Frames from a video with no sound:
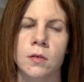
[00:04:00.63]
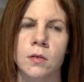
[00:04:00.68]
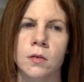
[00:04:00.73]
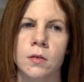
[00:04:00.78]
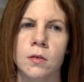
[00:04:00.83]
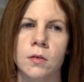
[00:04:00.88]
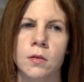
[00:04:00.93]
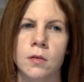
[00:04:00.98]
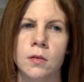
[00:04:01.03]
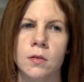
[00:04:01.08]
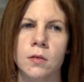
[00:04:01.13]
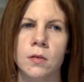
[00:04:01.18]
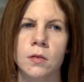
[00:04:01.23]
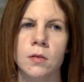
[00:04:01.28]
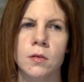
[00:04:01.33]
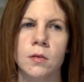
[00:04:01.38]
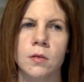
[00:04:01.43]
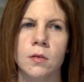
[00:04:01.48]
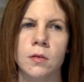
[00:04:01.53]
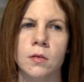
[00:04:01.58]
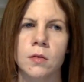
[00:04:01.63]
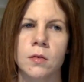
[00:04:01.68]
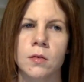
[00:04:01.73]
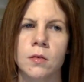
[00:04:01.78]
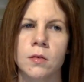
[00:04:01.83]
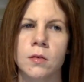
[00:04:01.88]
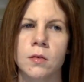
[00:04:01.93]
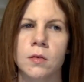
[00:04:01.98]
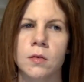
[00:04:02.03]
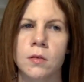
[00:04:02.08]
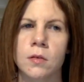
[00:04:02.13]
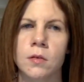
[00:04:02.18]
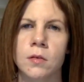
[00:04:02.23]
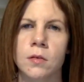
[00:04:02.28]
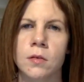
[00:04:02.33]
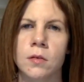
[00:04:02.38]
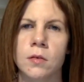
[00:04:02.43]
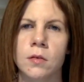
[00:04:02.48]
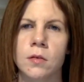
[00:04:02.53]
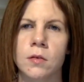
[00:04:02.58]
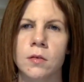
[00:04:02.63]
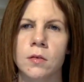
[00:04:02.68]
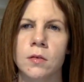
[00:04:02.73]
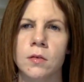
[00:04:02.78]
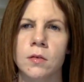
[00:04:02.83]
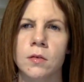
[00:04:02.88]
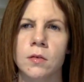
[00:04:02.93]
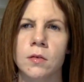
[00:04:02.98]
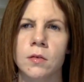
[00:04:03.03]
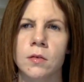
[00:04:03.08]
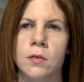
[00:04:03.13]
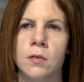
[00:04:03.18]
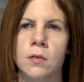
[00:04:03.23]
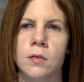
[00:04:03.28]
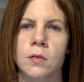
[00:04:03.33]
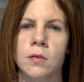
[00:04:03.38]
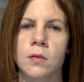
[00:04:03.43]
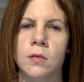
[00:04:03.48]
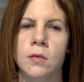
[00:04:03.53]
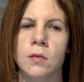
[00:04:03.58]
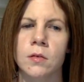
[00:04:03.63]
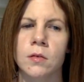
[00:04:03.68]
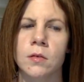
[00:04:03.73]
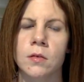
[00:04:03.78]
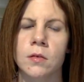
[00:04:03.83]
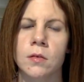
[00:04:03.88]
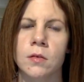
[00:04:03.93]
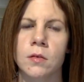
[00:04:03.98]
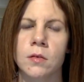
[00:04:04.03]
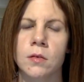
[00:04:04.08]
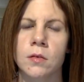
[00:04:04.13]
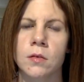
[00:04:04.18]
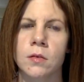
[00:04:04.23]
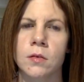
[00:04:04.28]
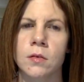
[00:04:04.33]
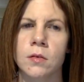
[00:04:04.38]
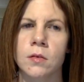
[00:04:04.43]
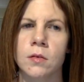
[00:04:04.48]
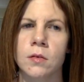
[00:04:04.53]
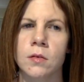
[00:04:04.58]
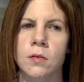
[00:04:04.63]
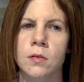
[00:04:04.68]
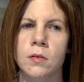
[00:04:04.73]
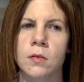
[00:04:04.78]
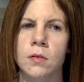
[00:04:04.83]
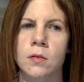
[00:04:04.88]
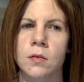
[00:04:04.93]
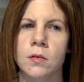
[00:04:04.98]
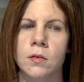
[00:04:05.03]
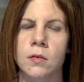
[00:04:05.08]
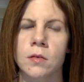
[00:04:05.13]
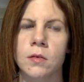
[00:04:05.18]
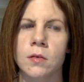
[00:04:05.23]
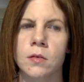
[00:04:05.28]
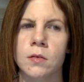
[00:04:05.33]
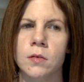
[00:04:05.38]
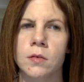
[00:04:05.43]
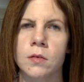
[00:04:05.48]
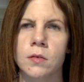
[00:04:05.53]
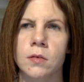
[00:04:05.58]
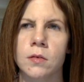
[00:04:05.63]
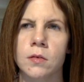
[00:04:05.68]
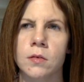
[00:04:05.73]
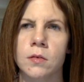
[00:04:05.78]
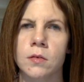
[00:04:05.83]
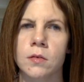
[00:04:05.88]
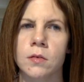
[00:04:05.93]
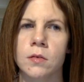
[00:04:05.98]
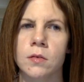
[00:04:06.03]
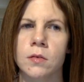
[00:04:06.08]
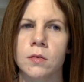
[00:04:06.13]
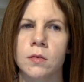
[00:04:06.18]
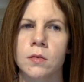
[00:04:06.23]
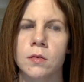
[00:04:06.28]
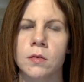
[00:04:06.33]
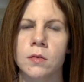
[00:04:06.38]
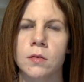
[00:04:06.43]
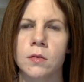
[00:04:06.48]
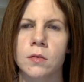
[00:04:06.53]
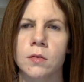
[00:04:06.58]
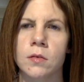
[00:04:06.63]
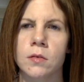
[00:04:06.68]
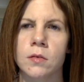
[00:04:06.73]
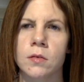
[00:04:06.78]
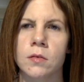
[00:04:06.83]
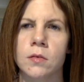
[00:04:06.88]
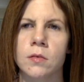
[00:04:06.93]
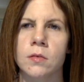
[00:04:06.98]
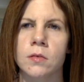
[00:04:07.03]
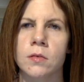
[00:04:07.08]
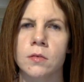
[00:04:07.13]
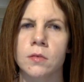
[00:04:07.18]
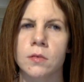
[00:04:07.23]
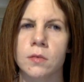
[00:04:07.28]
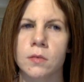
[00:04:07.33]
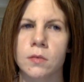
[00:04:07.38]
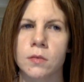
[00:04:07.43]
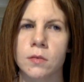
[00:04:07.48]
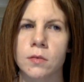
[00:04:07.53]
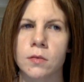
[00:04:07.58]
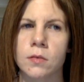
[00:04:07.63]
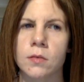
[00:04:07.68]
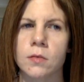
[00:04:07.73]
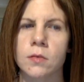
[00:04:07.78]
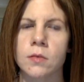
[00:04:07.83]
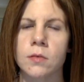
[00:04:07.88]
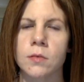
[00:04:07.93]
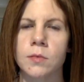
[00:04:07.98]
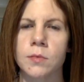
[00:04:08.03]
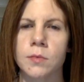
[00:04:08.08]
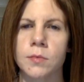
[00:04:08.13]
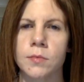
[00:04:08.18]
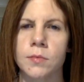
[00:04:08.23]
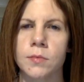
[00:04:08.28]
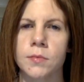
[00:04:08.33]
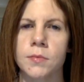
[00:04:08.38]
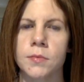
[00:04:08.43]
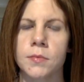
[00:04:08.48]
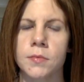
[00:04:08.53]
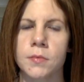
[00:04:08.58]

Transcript: This person isn't speaking.